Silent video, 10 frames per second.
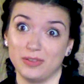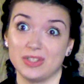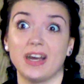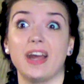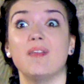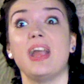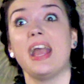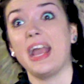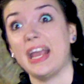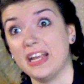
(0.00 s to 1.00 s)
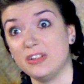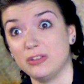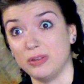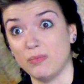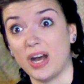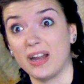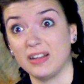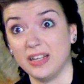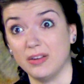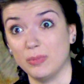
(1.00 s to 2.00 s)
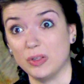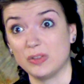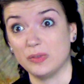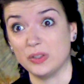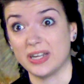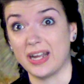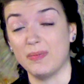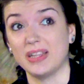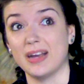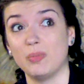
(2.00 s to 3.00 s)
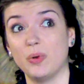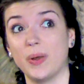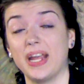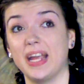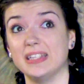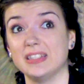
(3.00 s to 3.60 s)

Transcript: full-time and doing modeling almost full-time at that point.